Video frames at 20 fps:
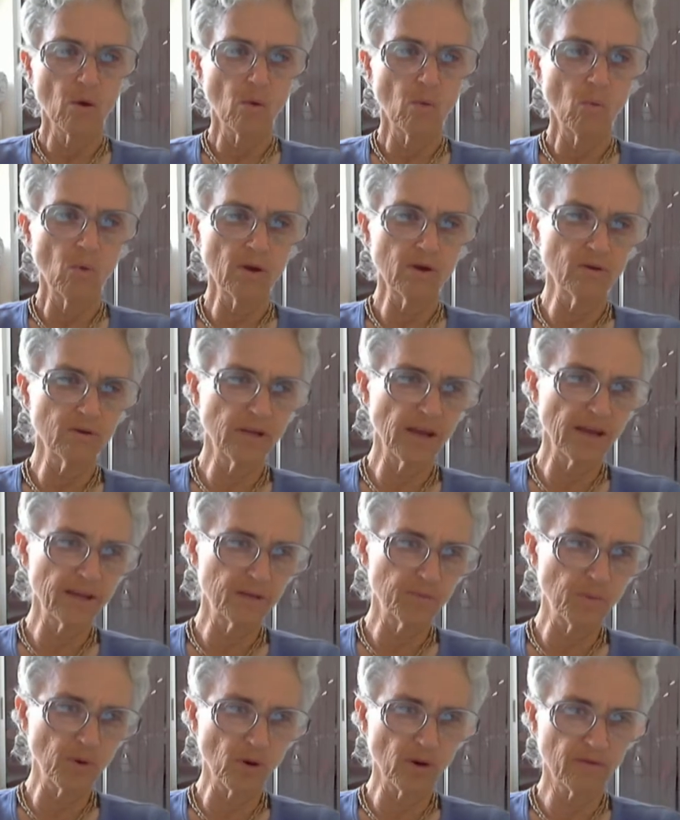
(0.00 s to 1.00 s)
One who takes
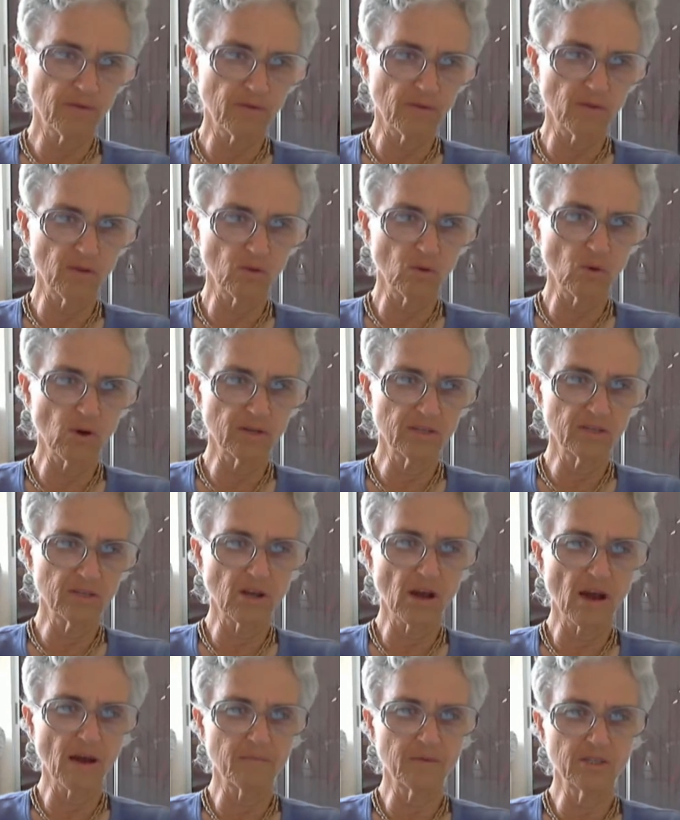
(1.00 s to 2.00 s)
birth in the Lord's
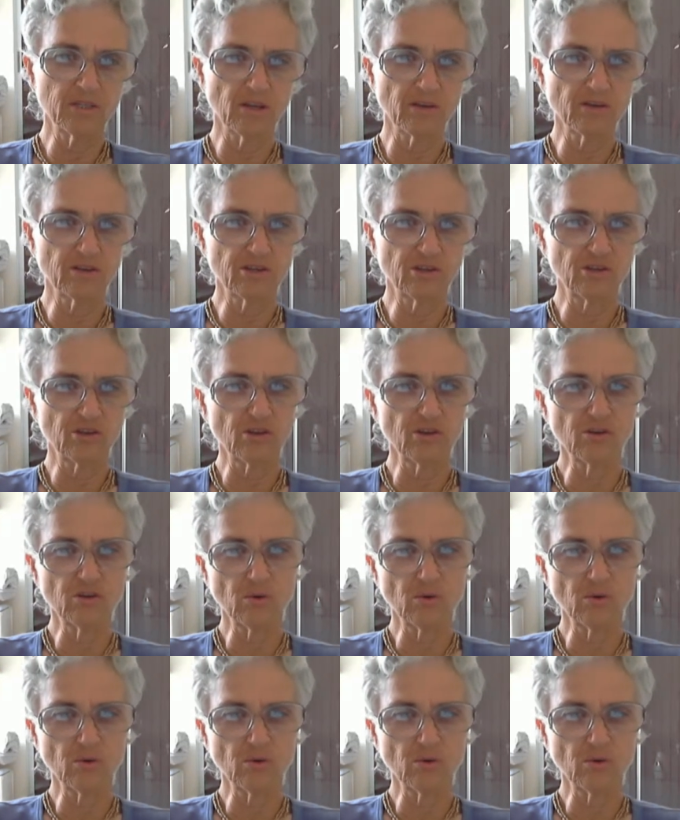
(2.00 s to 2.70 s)
Dham is understood